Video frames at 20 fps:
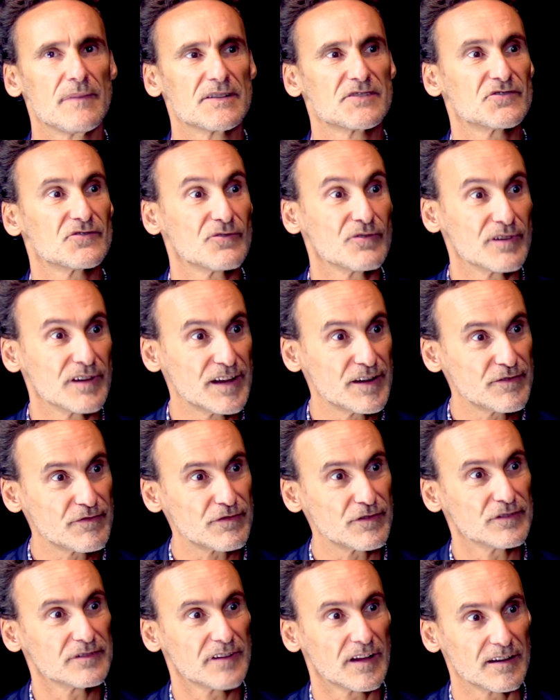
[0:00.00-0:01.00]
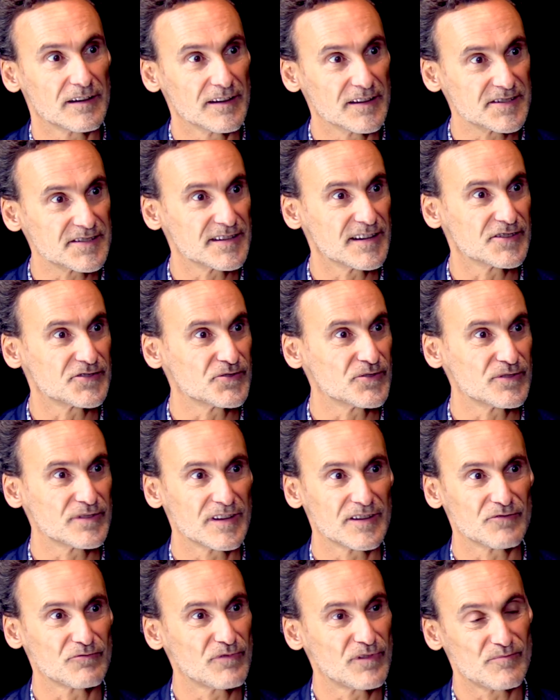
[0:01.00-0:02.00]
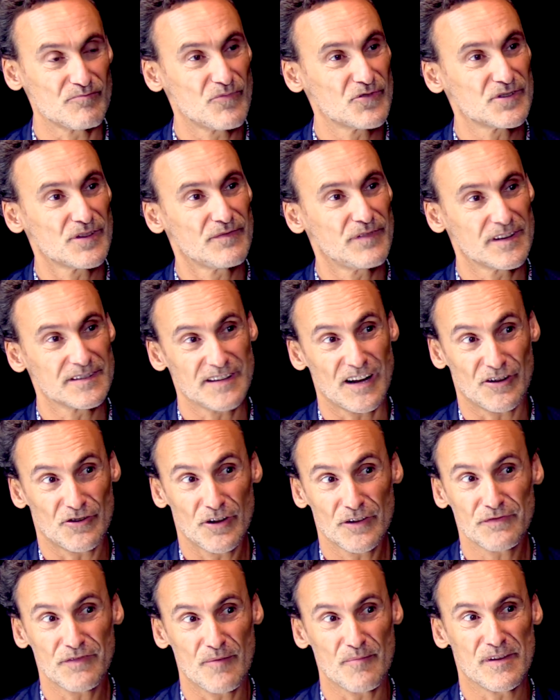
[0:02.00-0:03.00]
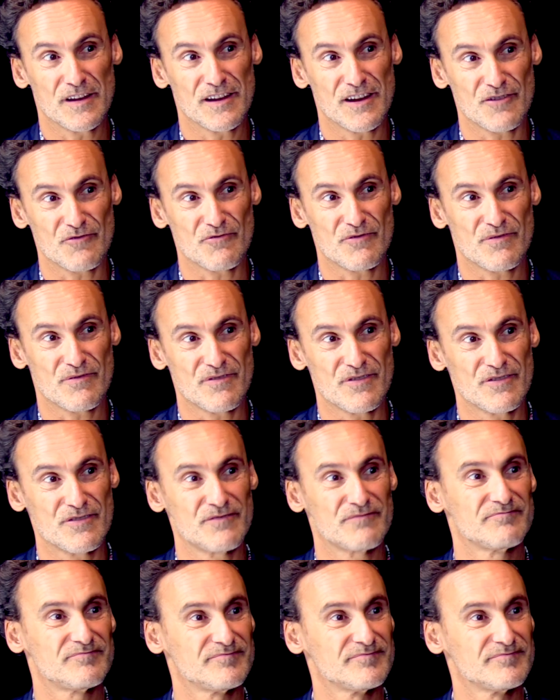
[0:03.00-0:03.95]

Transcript: much to learn from that literature that most of us are not familiar with. I mean, we have